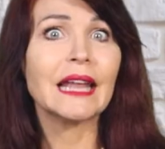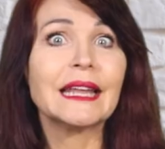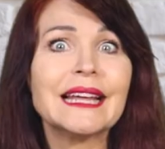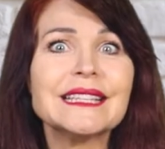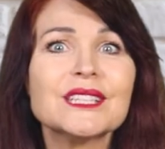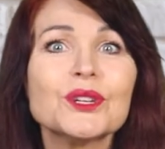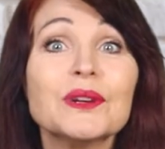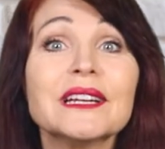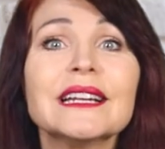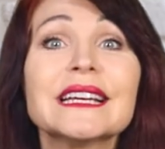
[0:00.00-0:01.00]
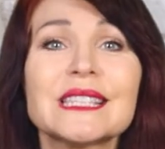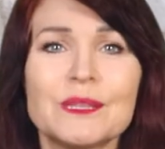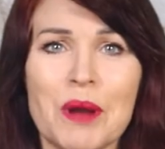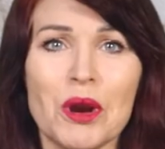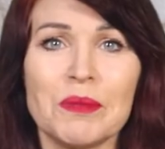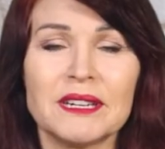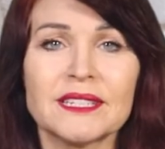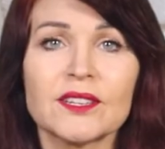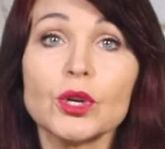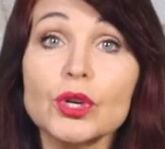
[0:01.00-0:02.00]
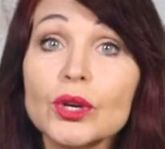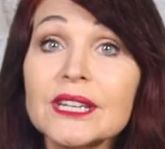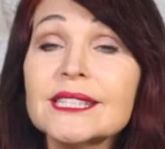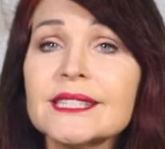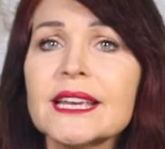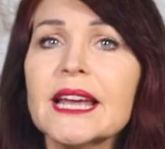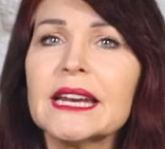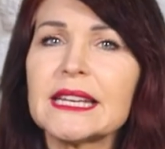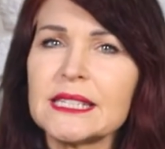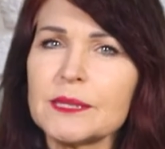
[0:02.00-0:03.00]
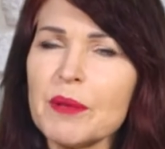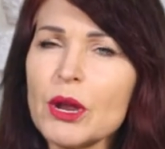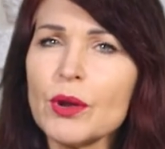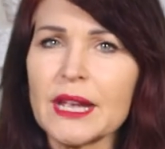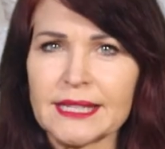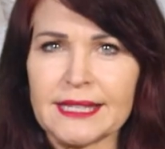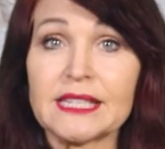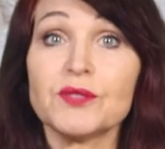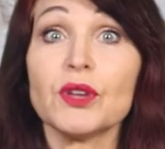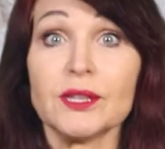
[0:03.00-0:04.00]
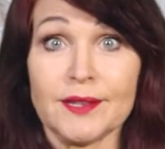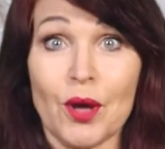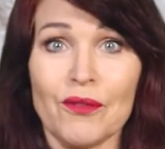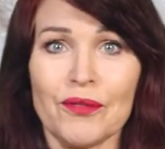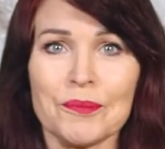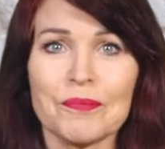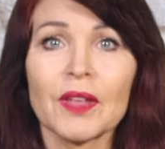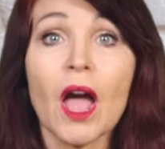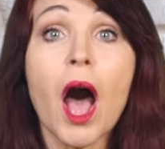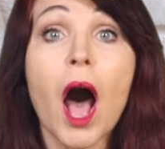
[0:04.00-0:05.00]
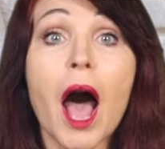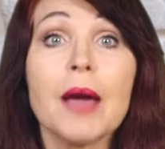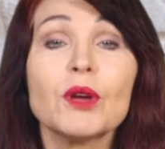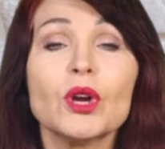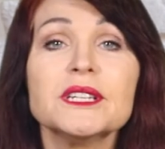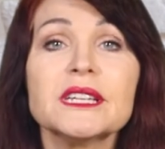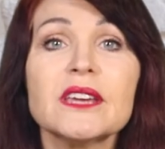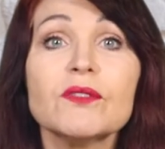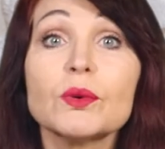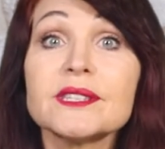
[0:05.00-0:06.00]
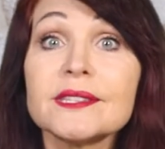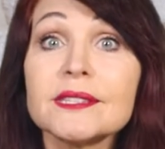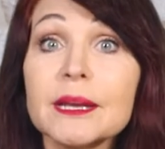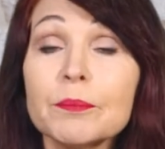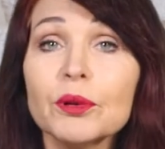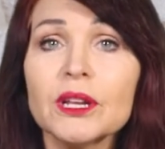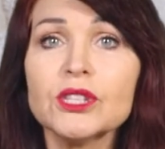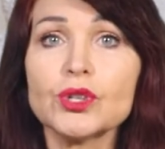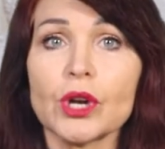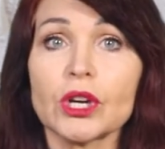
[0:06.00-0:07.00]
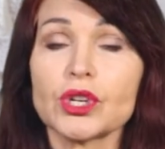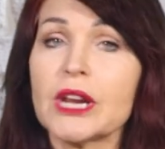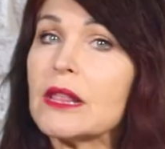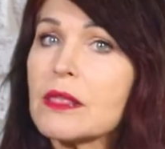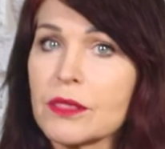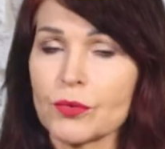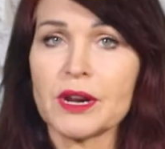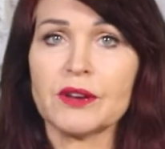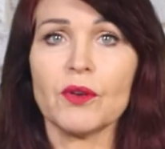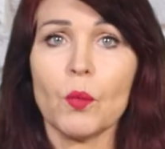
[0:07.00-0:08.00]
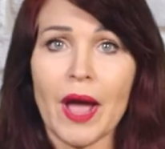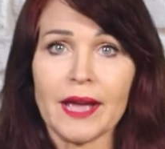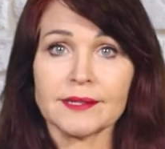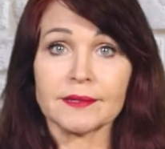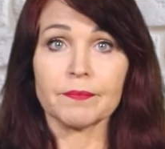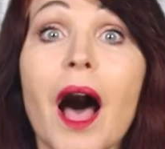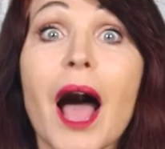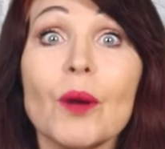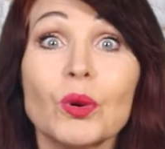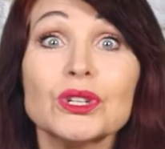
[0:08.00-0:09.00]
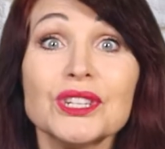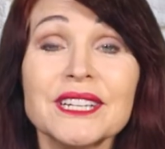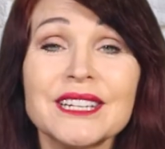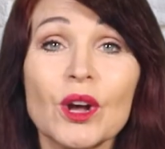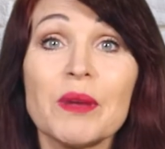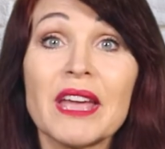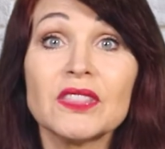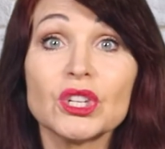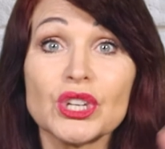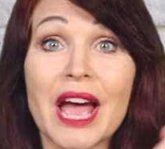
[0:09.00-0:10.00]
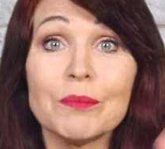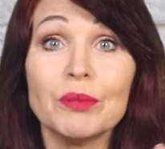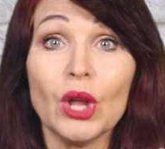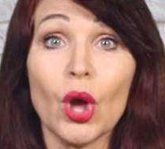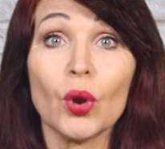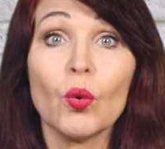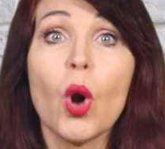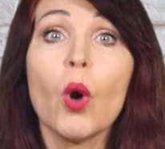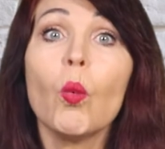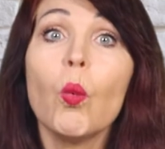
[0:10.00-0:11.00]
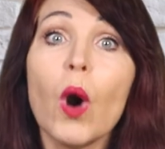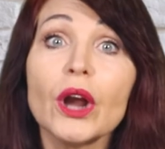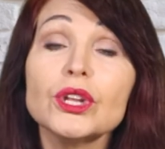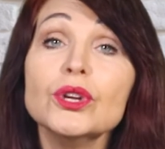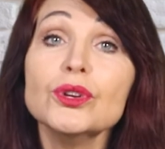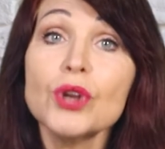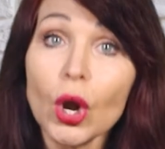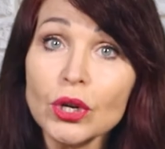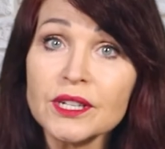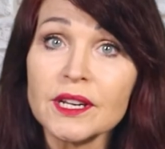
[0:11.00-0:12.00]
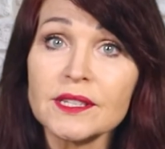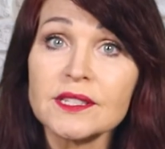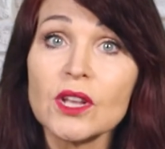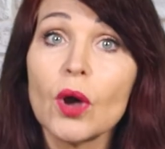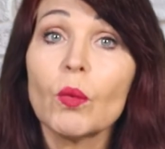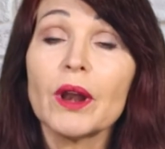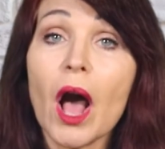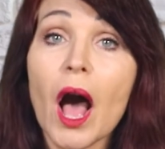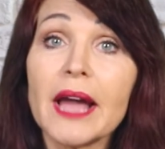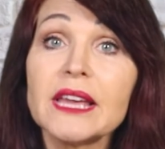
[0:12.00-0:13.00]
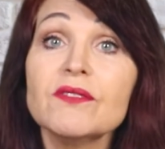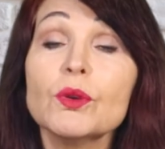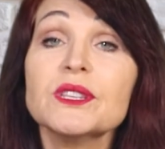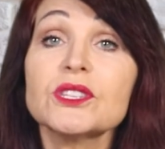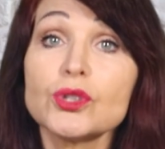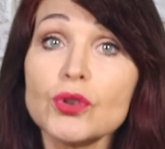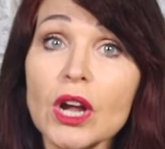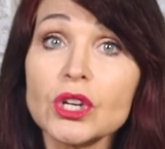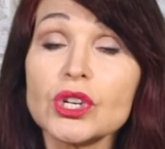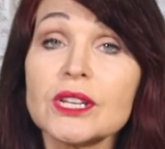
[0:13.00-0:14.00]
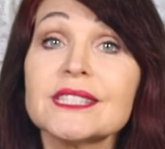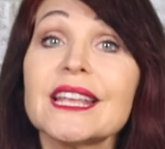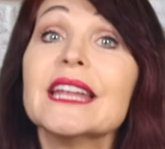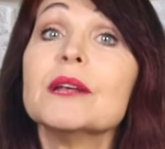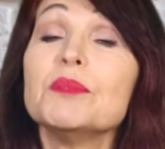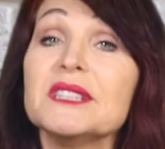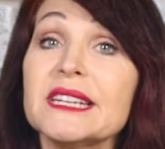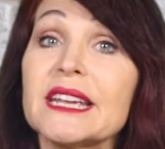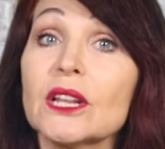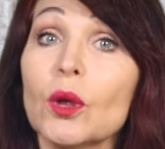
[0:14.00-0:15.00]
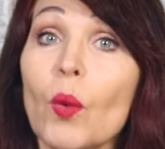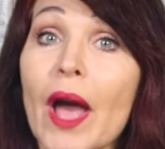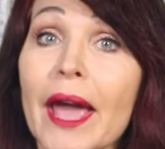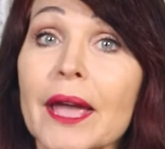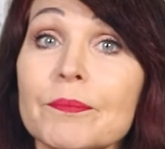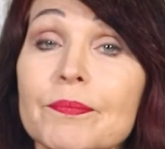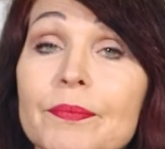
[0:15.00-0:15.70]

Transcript: Let's do a little experiment so you can see and experience this for yourself. I'm going to give you a simple instruction in three different ways. I want you to tell me in the chat below what you notice when I give you instructions in a particular way.